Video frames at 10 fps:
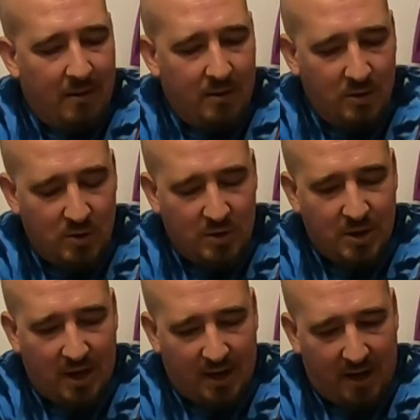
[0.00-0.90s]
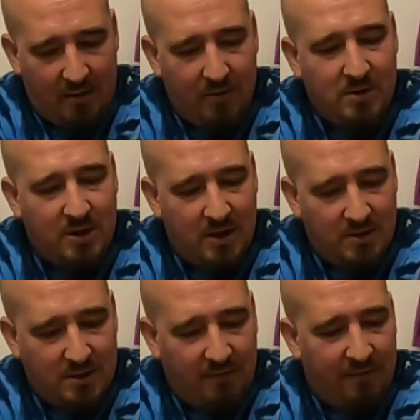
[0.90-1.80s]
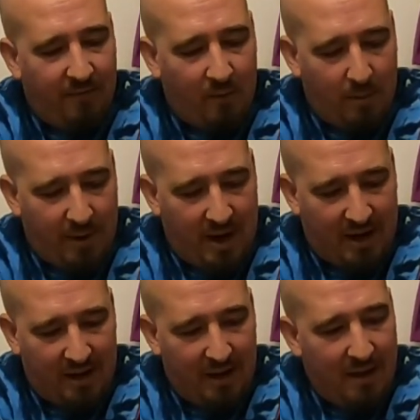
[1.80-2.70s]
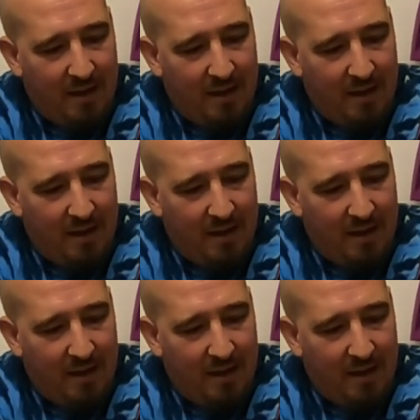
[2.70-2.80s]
you should check it out. You should get yourself a four pack.